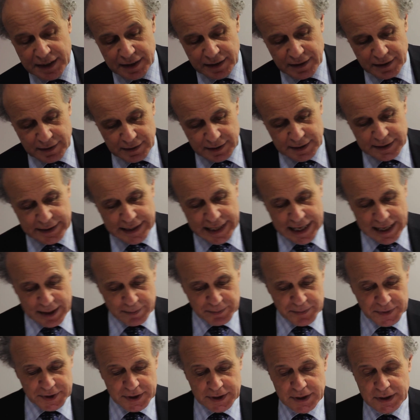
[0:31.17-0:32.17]
that has
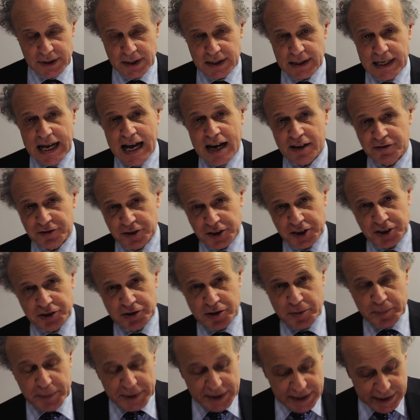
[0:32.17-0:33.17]
kept Africa
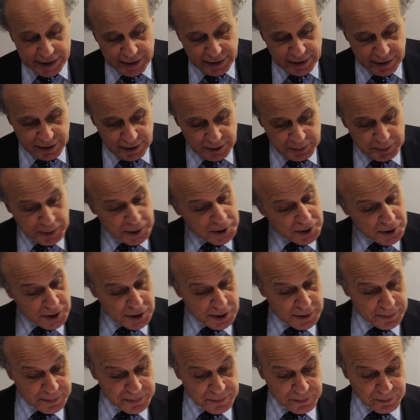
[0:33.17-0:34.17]
in particular poor.